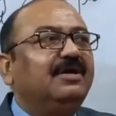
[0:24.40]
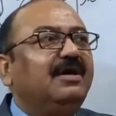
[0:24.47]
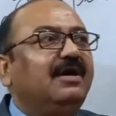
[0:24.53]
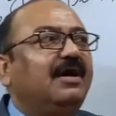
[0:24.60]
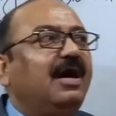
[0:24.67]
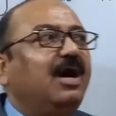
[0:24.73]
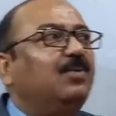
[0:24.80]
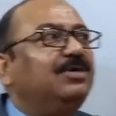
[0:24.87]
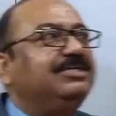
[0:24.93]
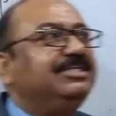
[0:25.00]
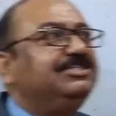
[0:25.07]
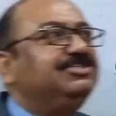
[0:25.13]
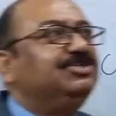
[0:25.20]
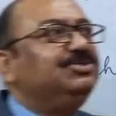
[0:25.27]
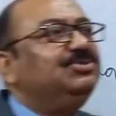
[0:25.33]
How a
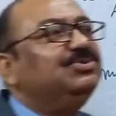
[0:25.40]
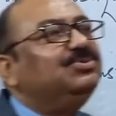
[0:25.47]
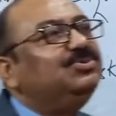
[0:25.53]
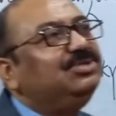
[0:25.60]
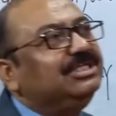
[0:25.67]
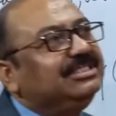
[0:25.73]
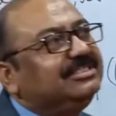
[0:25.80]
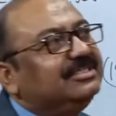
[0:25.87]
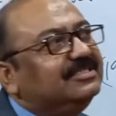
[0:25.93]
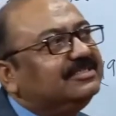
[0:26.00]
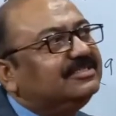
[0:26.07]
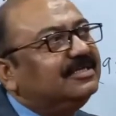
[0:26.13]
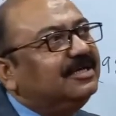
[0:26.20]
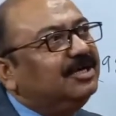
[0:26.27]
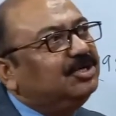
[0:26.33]
teacher who
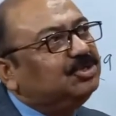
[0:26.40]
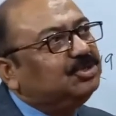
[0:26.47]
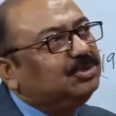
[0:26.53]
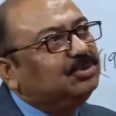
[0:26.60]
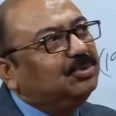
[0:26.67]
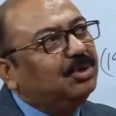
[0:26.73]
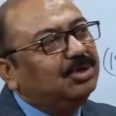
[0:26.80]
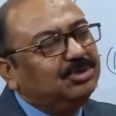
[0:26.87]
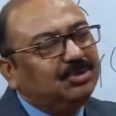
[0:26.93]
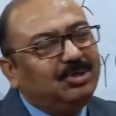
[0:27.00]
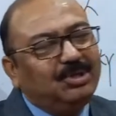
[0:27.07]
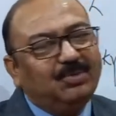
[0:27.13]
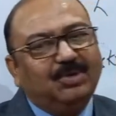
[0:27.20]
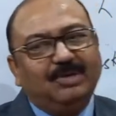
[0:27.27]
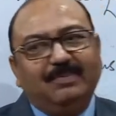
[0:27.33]
teaches through
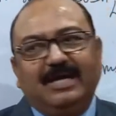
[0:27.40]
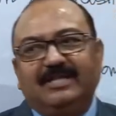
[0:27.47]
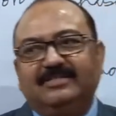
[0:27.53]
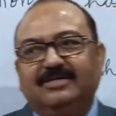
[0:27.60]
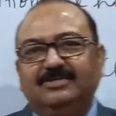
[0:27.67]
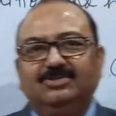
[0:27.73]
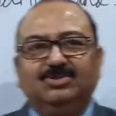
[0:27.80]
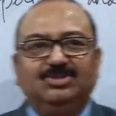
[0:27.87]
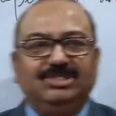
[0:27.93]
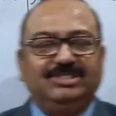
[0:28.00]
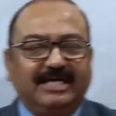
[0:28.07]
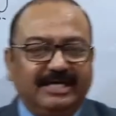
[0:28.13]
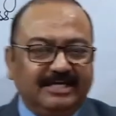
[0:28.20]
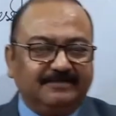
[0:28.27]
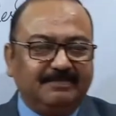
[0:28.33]
audio-lingual method or the
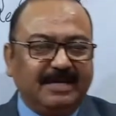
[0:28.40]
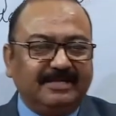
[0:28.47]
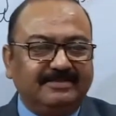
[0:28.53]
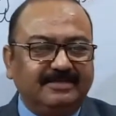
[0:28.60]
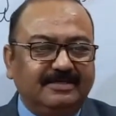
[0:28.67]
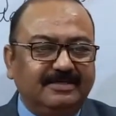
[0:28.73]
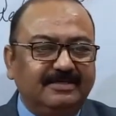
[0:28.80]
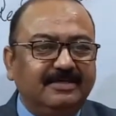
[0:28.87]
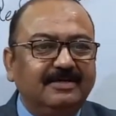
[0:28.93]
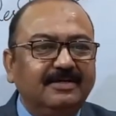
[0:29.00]
direct method